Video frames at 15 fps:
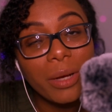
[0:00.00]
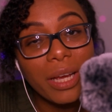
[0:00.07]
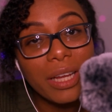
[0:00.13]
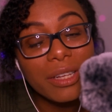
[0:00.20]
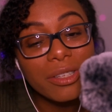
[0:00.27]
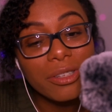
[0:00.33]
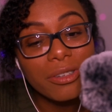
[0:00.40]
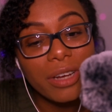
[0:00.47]

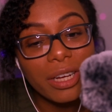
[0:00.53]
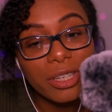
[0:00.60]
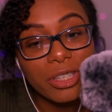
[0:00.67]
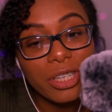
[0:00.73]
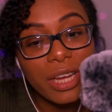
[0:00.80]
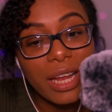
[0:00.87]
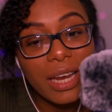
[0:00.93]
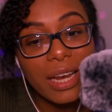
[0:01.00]

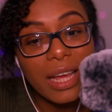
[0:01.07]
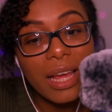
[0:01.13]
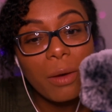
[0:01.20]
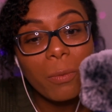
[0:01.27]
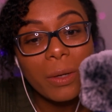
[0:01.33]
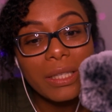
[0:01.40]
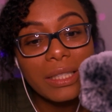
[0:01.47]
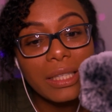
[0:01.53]
reconstruction
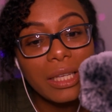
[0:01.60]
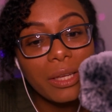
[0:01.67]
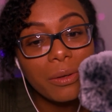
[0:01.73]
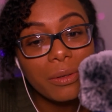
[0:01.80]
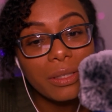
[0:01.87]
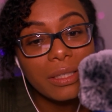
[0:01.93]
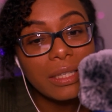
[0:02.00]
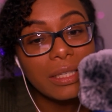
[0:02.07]
was
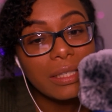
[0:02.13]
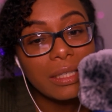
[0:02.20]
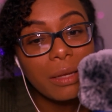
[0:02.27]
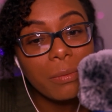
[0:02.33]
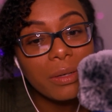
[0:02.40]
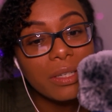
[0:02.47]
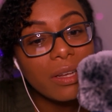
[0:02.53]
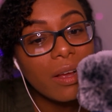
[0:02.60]
used to see
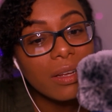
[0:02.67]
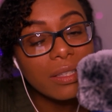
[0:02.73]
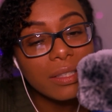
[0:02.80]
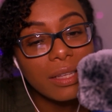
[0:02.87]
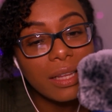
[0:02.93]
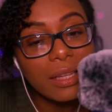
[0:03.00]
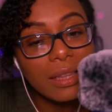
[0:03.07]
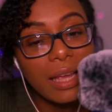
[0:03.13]
what dogs
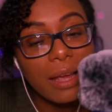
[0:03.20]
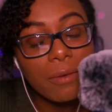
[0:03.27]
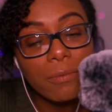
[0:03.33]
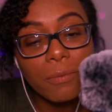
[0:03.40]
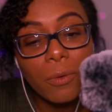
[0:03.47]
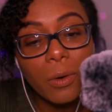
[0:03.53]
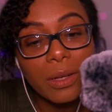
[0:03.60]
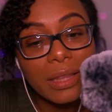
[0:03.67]
look like
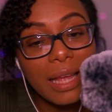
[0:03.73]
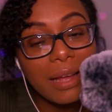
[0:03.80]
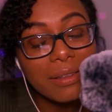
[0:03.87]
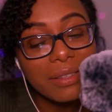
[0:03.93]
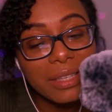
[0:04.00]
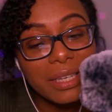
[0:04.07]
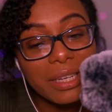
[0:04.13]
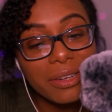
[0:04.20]

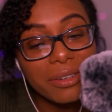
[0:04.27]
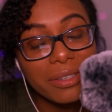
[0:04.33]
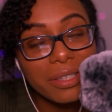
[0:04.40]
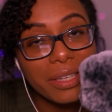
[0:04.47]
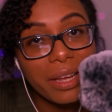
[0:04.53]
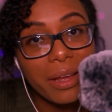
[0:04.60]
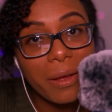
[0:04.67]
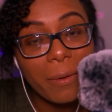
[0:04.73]
4,000 years
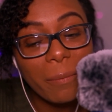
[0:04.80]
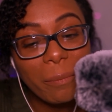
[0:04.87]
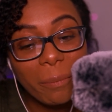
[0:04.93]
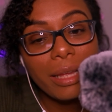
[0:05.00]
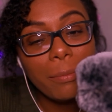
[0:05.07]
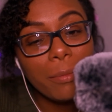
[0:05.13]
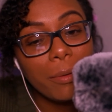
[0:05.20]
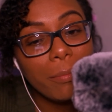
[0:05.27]
ago.
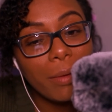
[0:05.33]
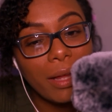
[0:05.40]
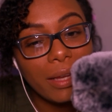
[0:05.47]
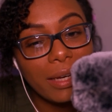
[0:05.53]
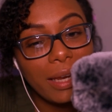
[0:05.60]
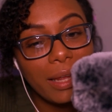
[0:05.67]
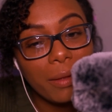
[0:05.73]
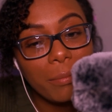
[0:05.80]
The
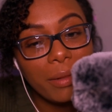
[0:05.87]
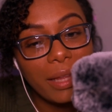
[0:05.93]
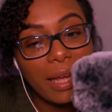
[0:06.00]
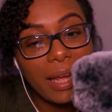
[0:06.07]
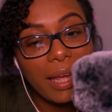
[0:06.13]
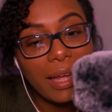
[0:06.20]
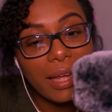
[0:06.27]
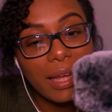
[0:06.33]
bubonic
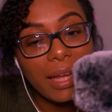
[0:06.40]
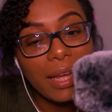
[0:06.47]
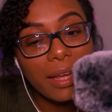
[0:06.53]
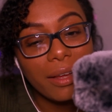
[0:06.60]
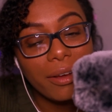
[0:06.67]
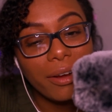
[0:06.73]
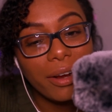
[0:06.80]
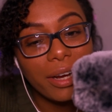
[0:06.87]
plague
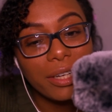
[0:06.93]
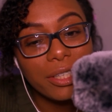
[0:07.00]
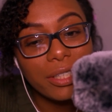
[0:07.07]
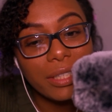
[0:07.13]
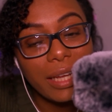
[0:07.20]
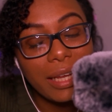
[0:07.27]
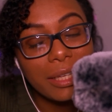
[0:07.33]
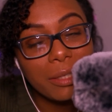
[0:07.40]
encouraged
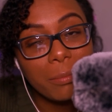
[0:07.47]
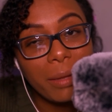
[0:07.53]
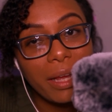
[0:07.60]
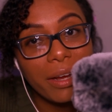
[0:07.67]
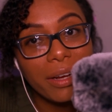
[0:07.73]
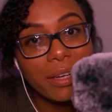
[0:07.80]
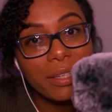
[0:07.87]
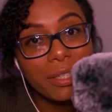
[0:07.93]

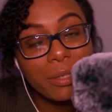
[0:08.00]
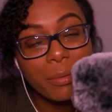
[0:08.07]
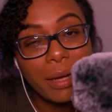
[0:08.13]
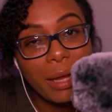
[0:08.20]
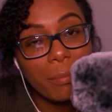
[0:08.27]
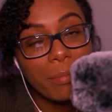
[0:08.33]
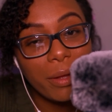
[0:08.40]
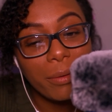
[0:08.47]
Shakespeare to
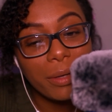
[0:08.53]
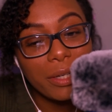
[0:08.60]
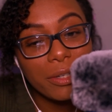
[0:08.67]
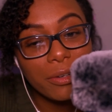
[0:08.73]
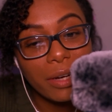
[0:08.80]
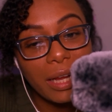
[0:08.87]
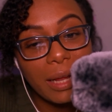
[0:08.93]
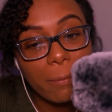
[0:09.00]
write
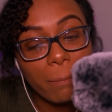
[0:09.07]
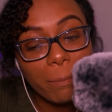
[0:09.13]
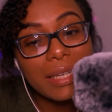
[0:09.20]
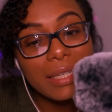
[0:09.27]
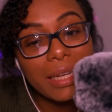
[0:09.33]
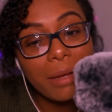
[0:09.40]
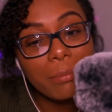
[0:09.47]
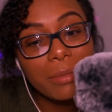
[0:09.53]
poetry.
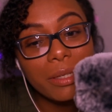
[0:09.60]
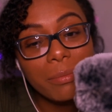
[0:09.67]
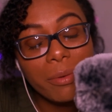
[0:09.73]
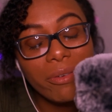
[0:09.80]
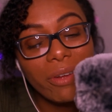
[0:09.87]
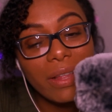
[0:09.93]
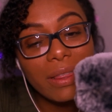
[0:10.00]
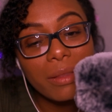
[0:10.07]
Attempt to
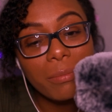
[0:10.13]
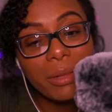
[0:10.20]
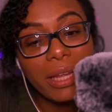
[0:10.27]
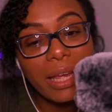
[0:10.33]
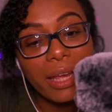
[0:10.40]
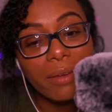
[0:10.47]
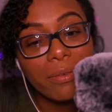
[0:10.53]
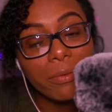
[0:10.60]
prevent the
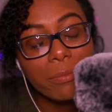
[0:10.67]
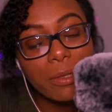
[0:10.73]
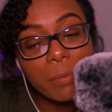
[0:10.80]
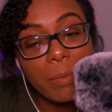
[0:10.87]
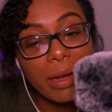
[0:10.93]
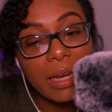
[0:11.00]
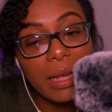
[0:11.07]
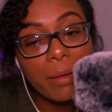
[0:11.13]
plague from
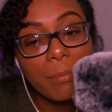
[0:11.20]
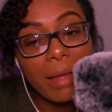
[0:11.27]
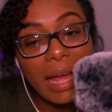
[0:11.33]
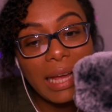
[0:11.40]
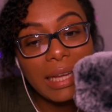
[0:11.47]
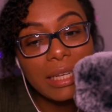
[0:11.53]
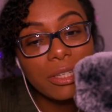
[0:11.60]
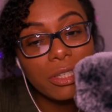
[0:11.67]
spreading
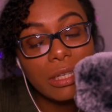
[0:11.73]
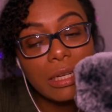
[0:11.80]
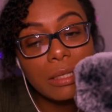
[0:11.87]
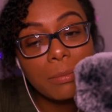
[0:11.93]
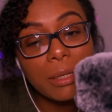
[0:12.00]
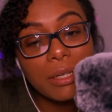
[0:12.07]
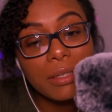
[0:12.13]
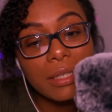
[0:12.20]
back in
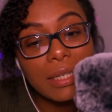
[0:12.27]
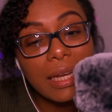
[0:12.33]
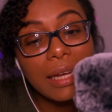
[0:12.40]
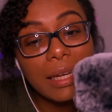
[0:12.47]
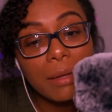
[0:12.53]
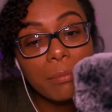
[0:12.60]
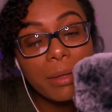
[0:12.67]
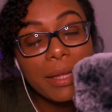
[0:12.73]
Shakespeare's
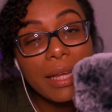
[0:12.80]
time,